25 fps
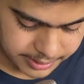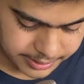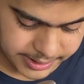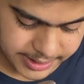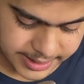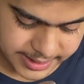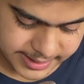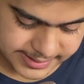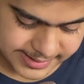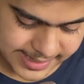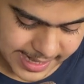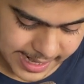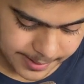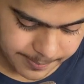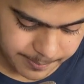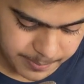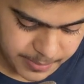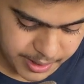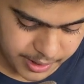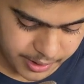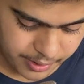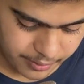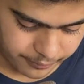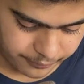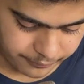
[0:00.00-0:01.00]
the exact
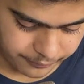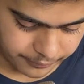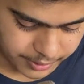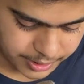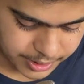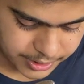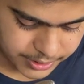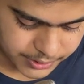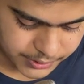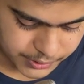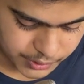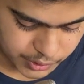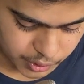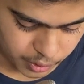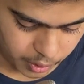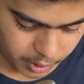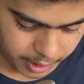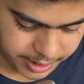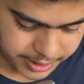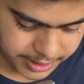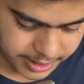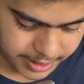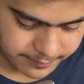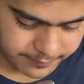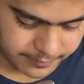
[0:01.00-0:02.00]
meaning of which is
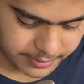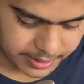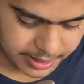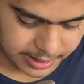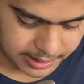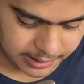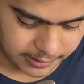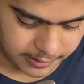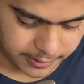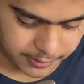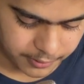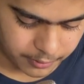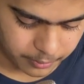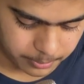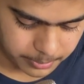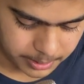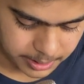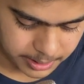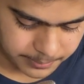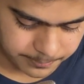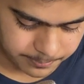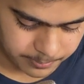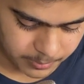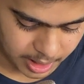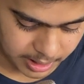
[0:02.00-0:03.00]
not yet very clear to
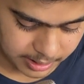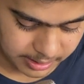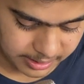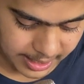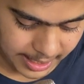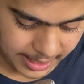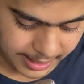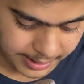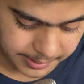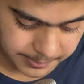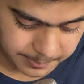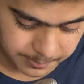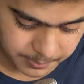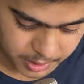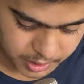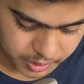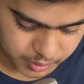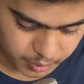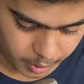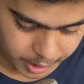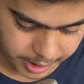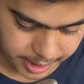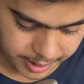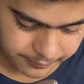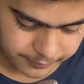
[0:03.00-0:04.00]
me, and that
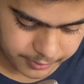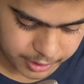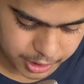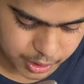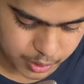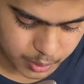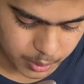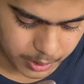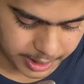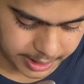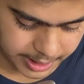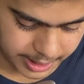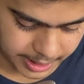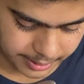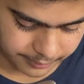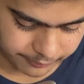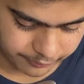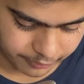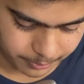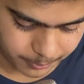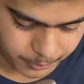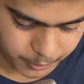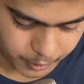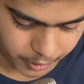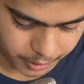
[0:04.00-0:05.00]
is what I wish to attain
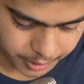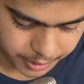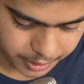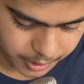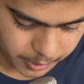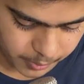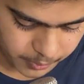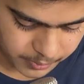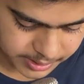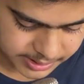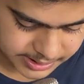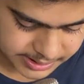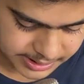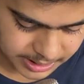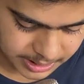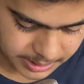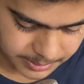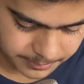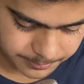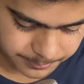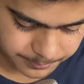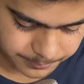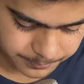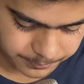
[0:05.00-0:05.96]
from your university.